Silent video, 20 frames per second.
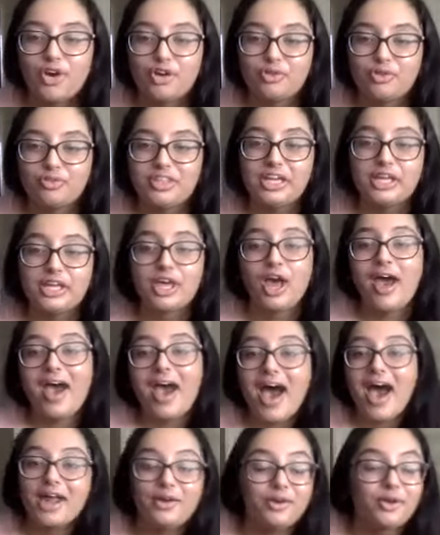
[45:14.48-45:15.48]
or you think,
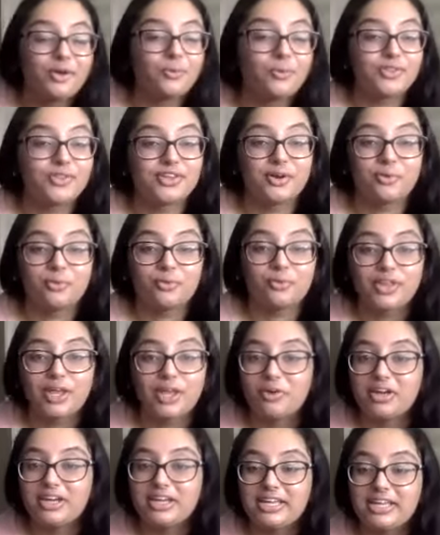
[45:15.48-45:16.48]
I don't know what they
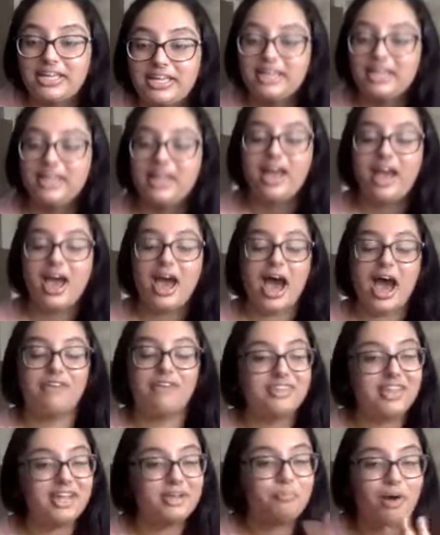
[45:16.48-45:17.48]
want to eat, I
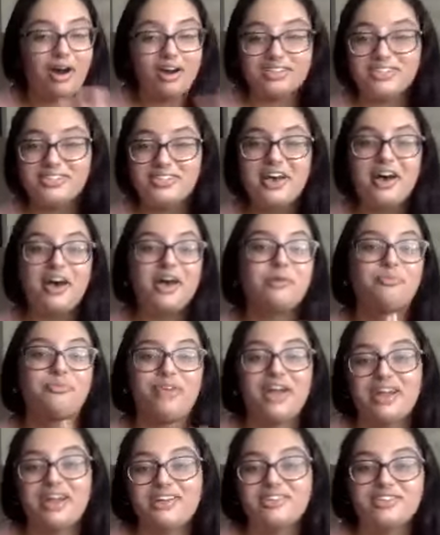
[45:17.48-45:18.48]
feel like pasta and
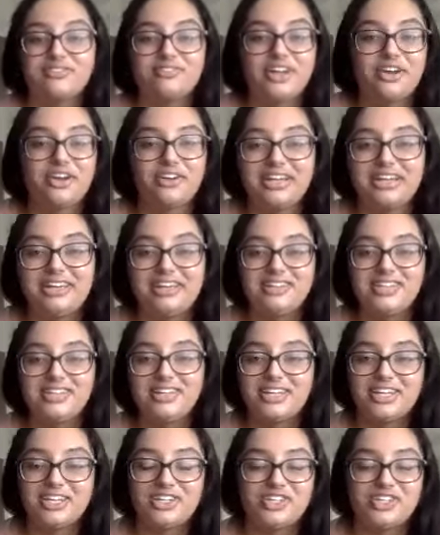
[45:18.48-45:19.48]
bread is a very
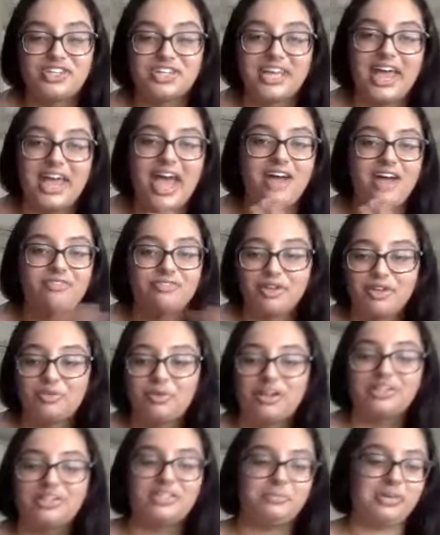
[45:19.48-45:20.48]
easy dish to get
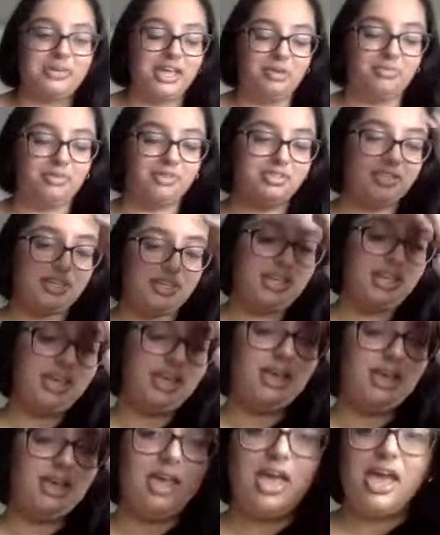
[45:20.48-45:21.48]
everyone to be able to
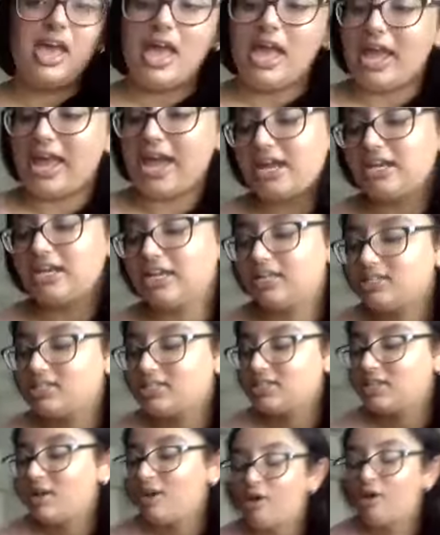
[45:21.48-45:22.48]
eat. And
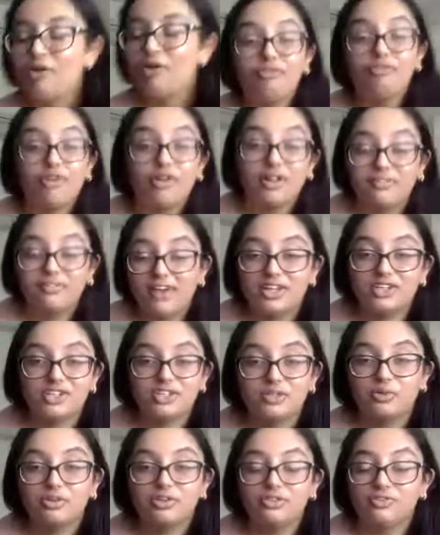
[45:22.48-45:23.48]
it's full of
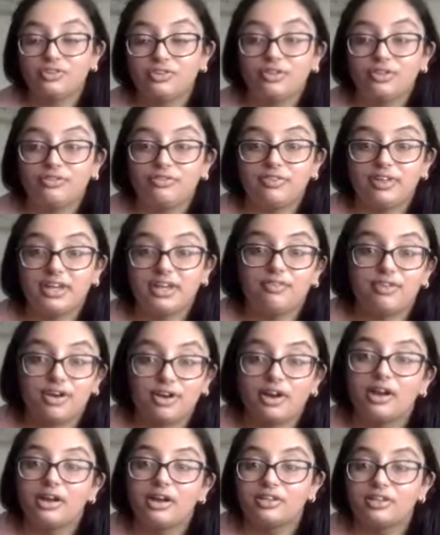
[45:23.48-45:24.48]
vegetables, full of
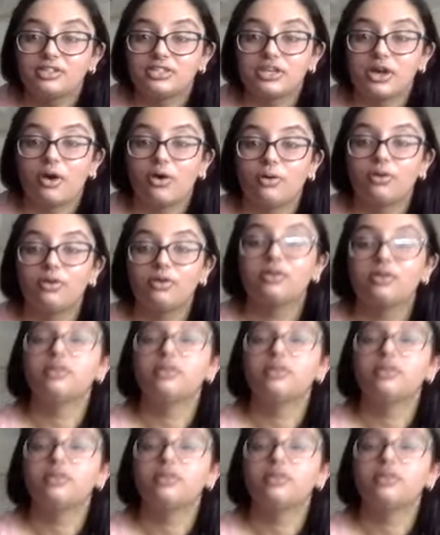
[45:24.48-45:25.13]
flavor. So